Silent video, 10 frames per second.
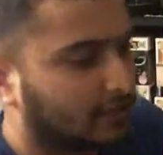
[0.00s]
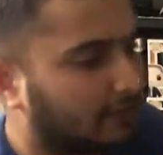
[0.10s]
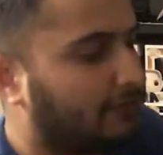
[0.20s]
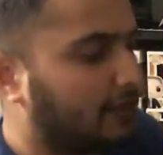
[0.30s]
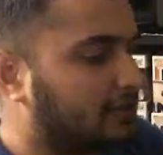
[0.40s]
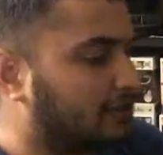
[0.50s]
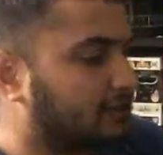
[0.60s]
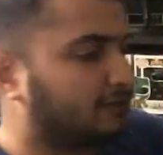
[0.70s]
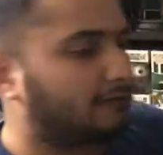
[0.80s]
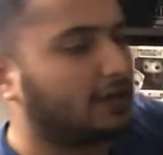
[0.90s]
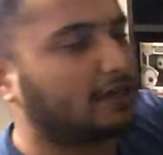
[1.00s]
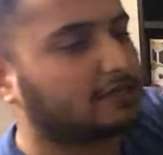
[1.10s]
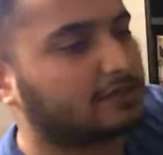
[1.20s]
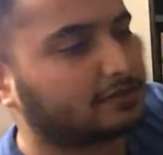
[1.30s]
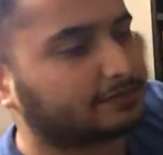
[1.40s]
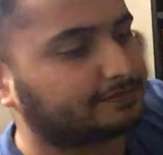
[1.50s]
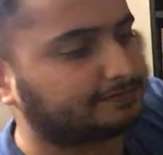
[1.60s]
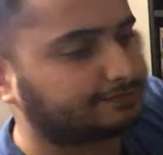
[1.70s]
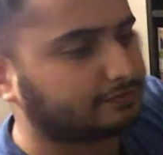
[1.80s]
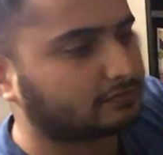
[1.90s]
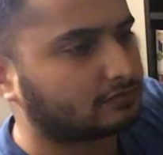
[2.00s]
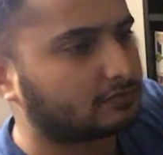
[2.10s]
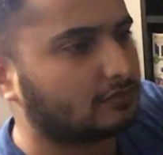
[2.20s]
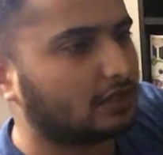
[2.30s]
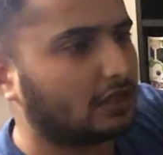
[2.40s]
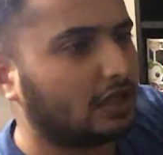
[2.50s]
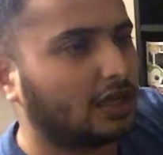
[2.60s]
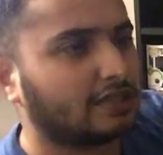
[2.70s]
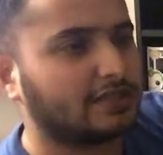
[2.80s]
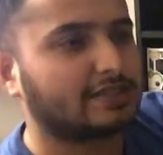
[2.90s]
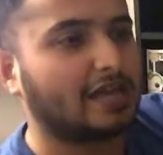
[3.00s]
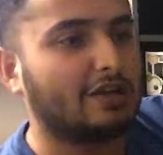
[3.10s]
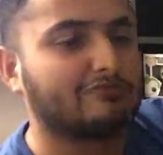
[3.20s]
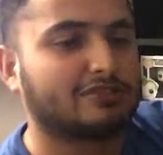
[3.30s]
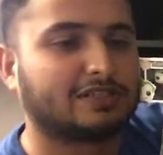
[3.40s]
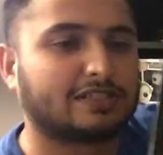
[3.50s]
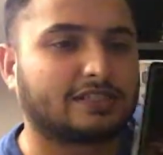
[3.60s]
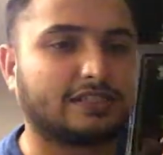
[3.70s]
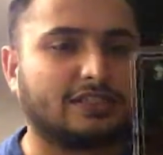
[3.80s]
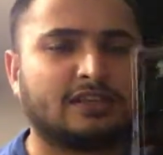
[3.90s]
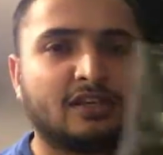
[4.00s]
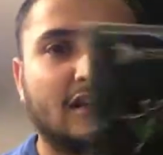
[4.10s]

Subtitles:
So first things first, this is Emerald City